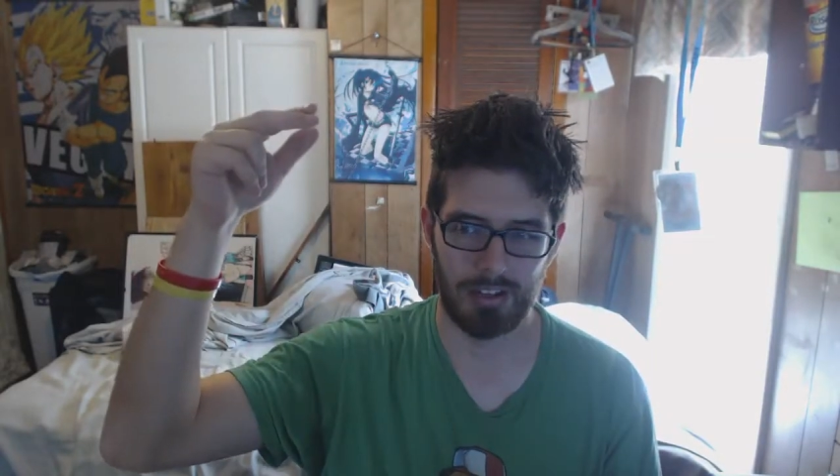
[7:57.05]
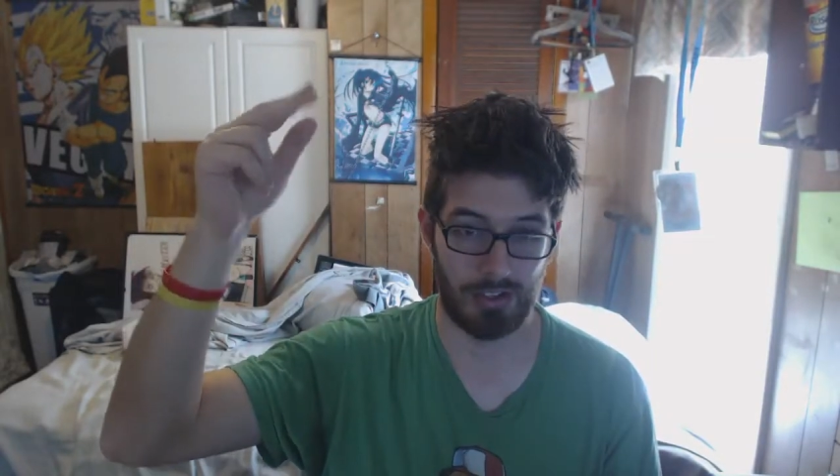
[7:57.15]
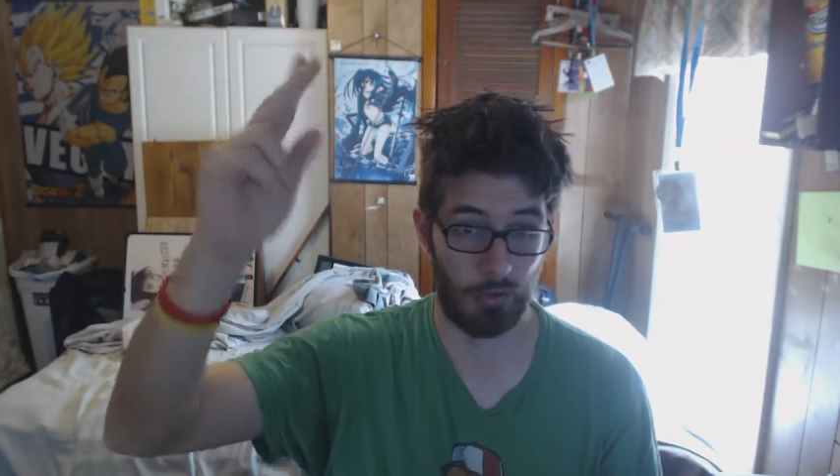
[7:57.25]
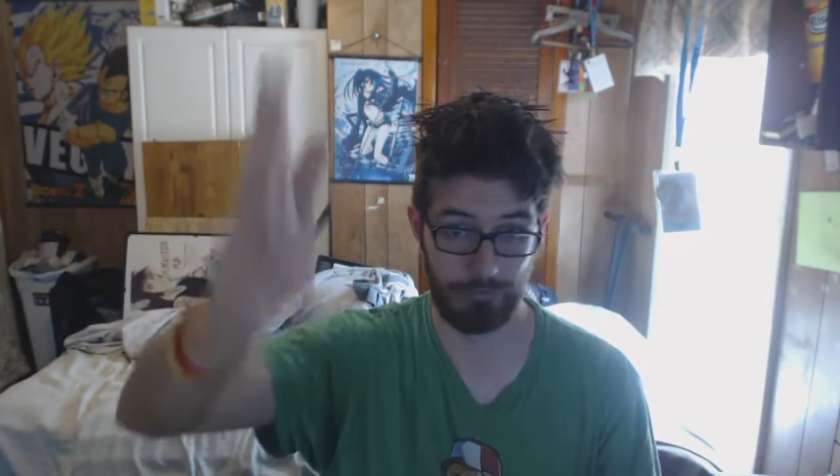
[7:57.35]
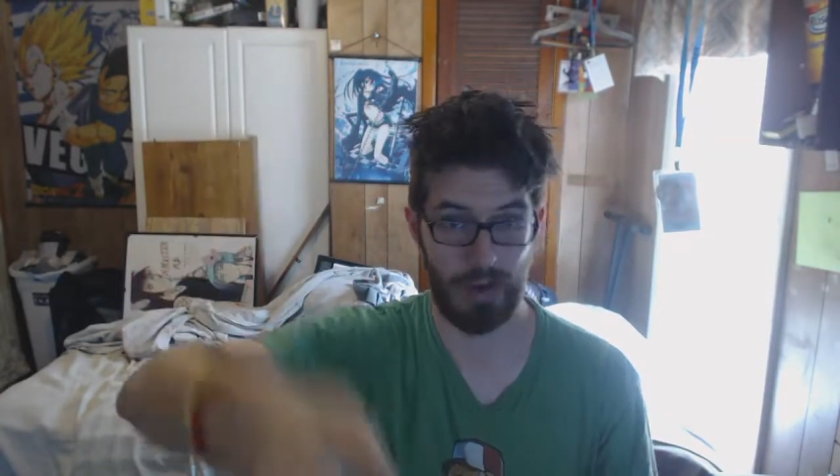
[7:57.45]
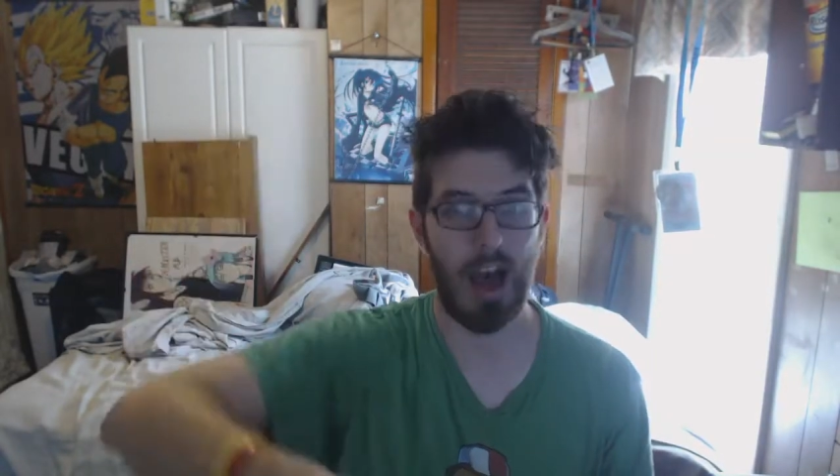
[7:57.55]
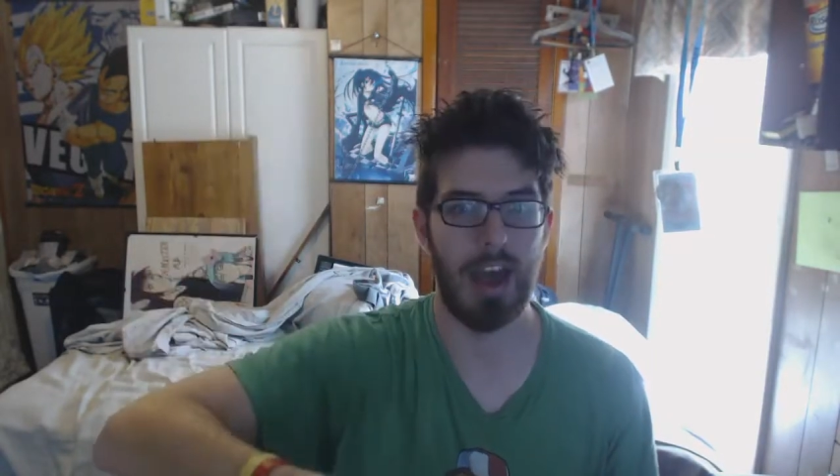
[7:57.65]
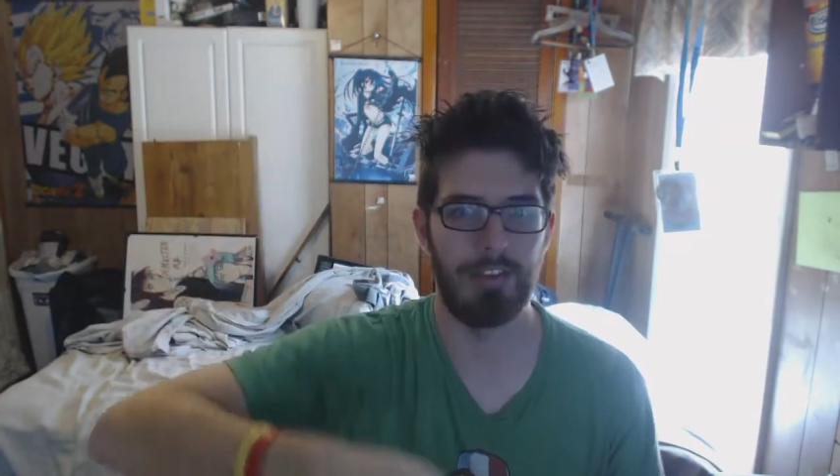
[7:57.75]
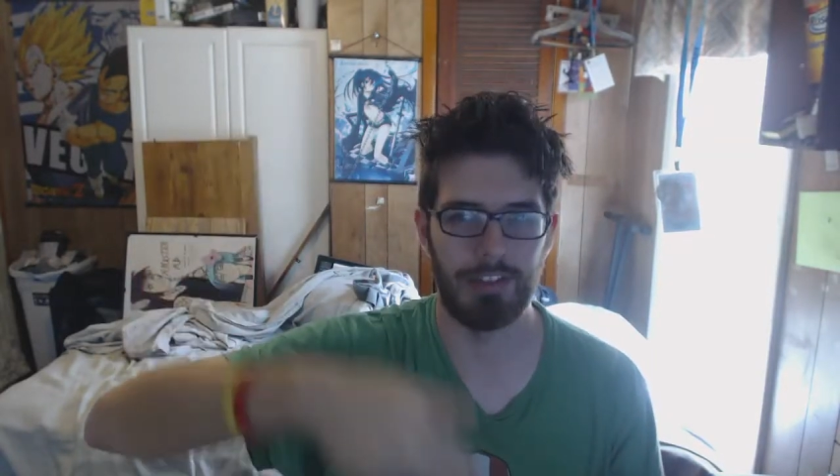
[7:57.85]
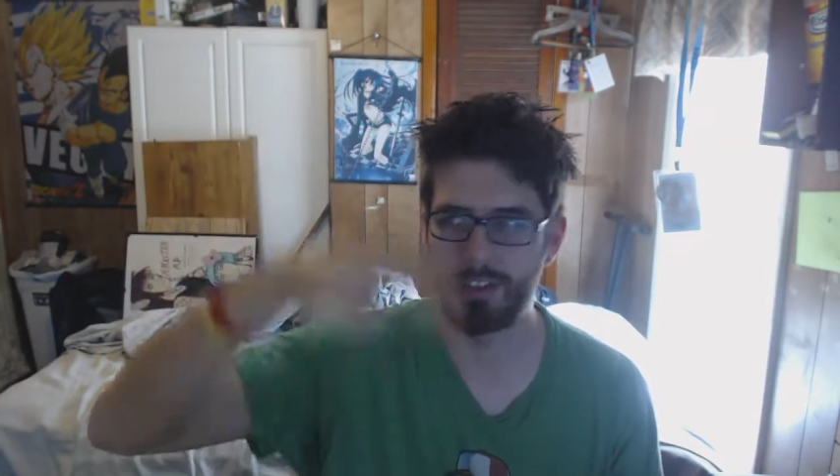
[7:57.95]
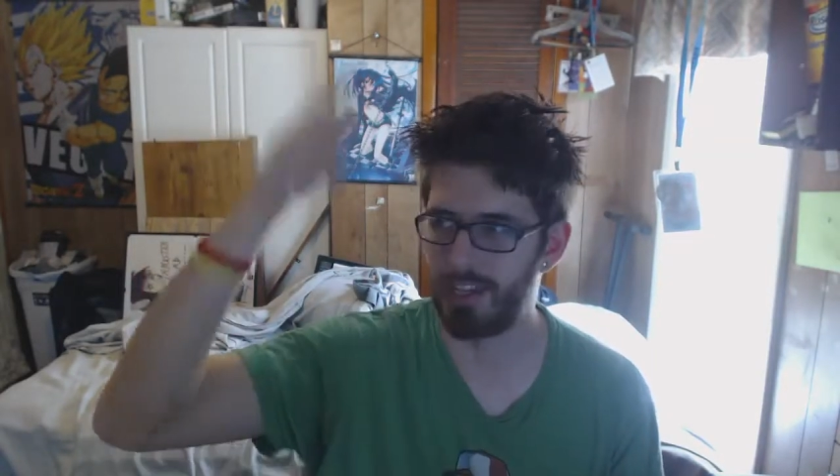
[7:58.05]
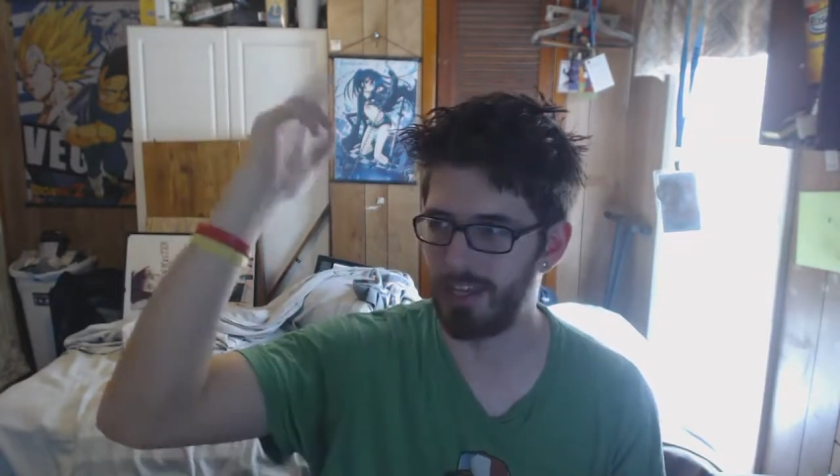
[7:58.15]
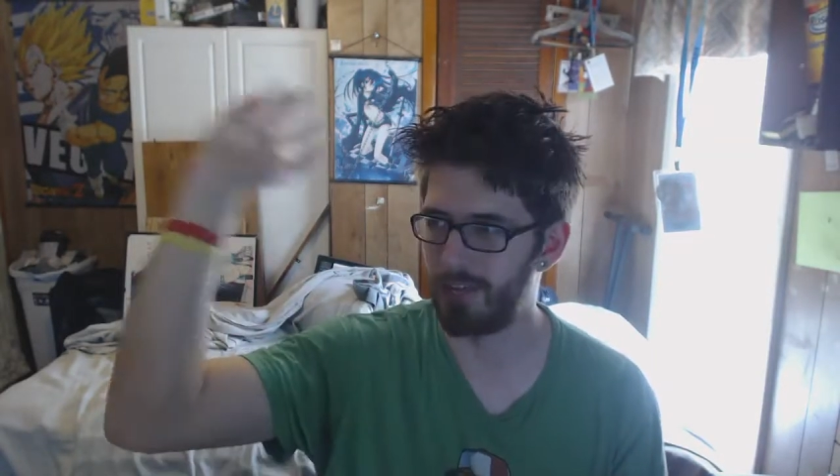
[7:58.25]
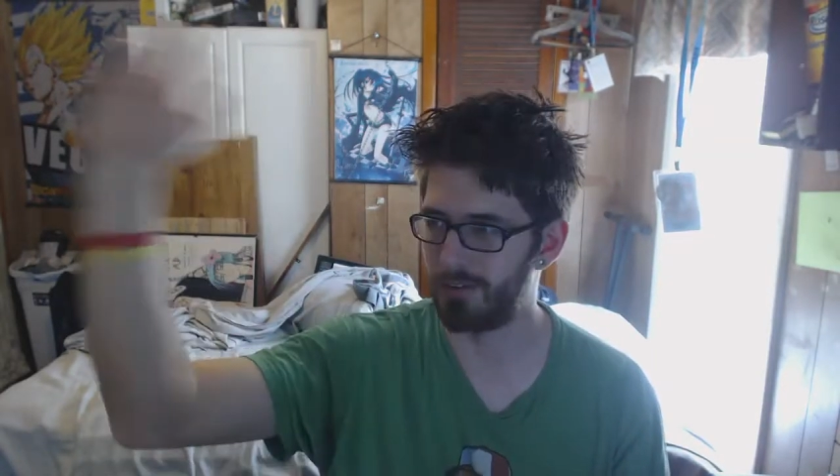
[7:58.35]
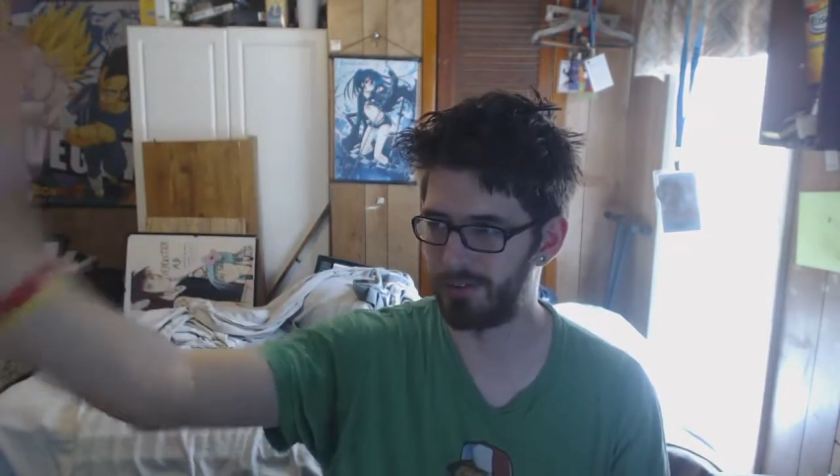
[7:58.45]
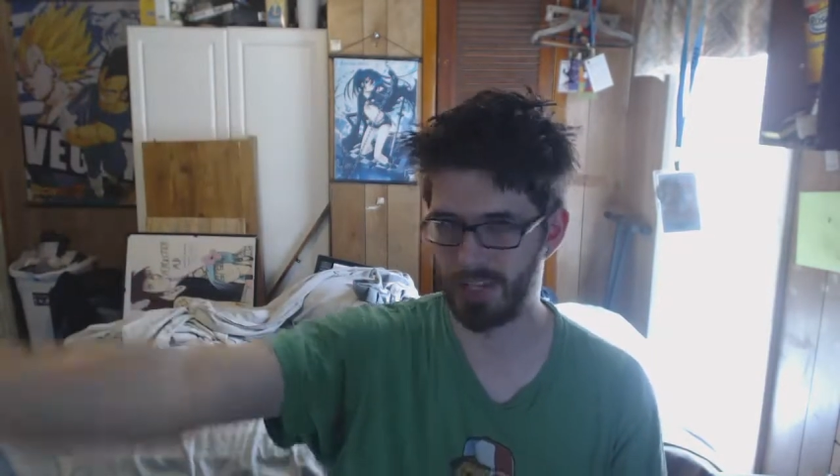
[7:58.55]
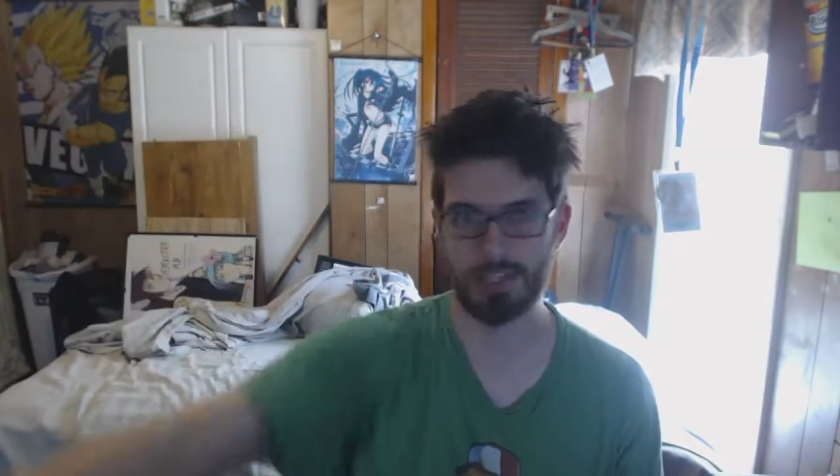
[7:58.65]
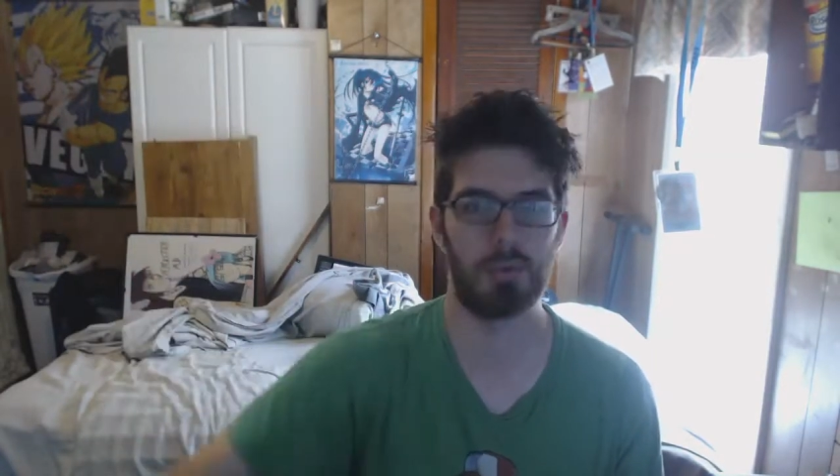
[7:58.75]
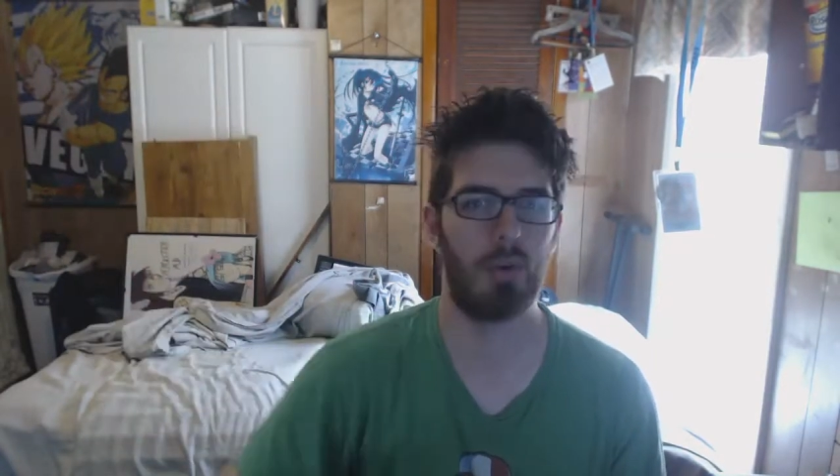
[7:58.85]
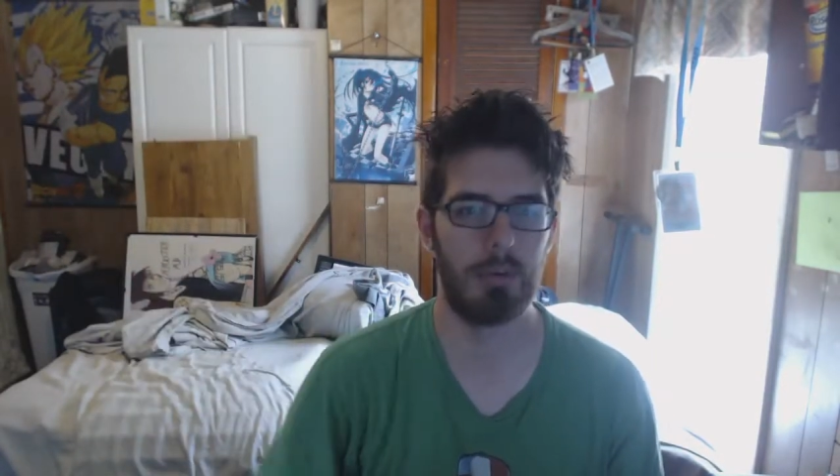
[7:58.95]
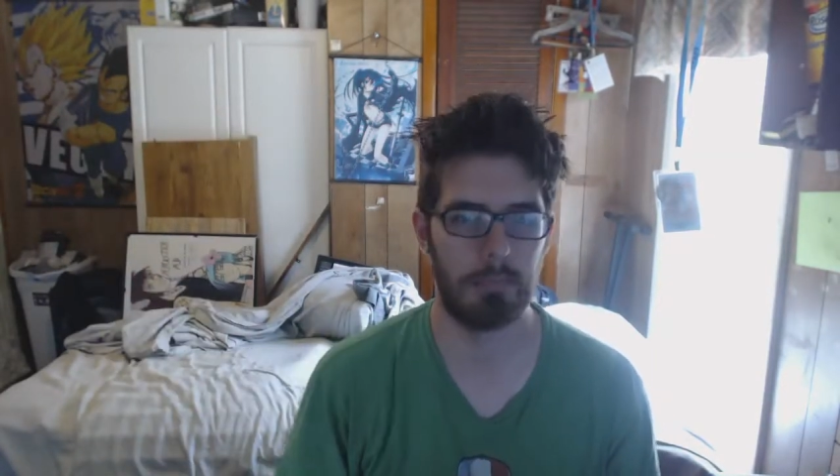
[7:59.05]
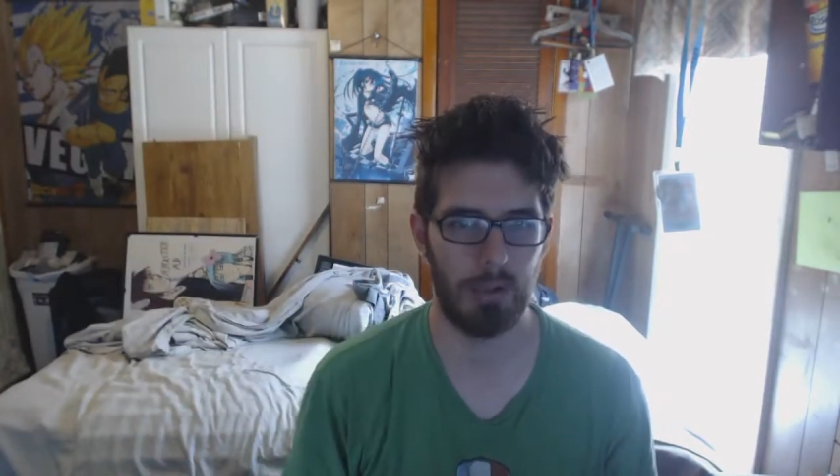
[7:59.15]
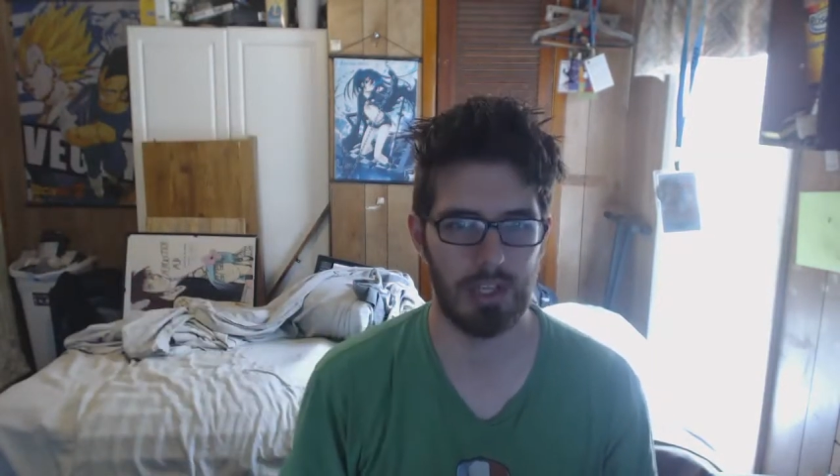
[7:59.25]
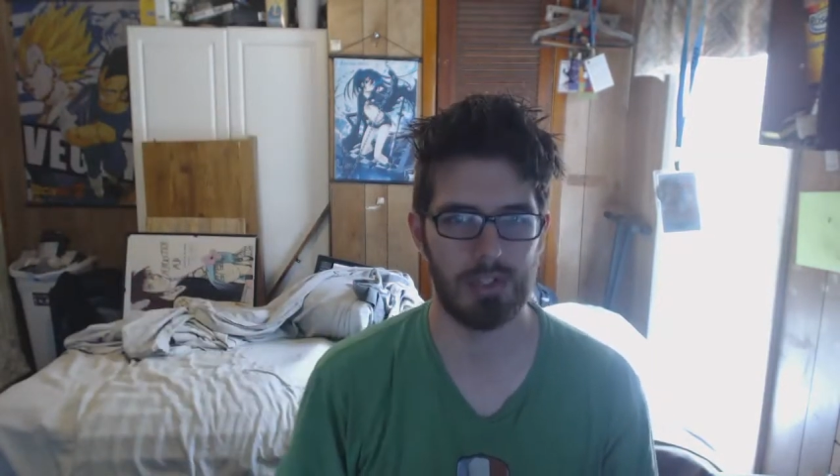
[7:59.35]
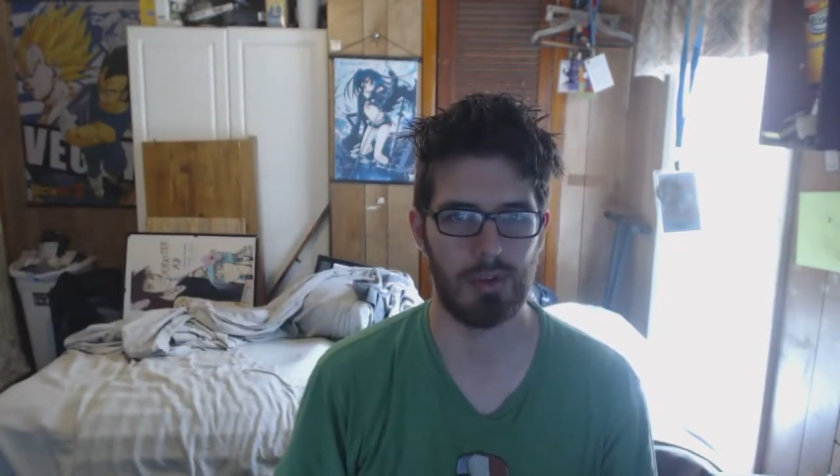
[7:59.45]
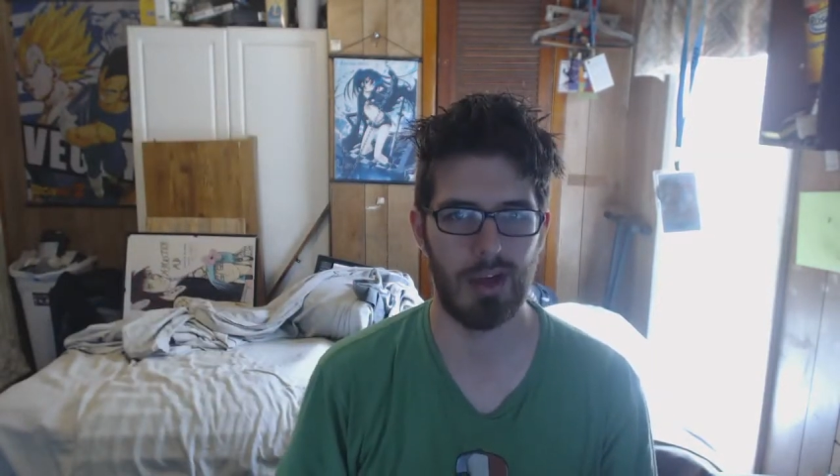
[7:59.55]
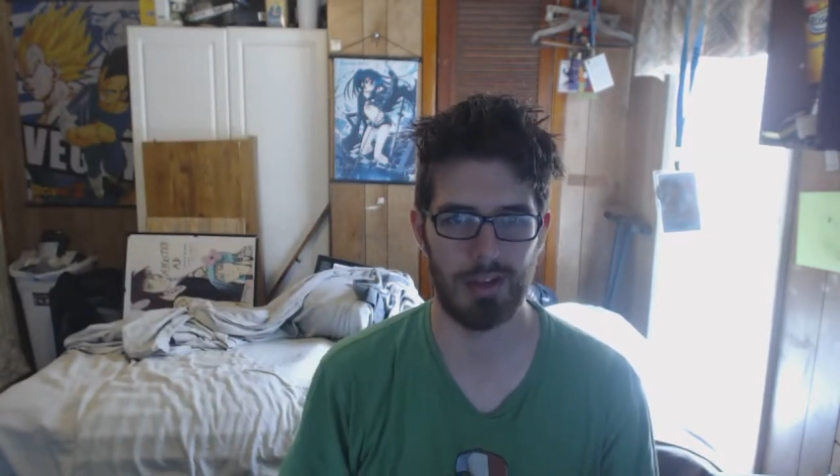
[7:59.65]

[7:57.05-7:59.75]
so 5, and then this one plus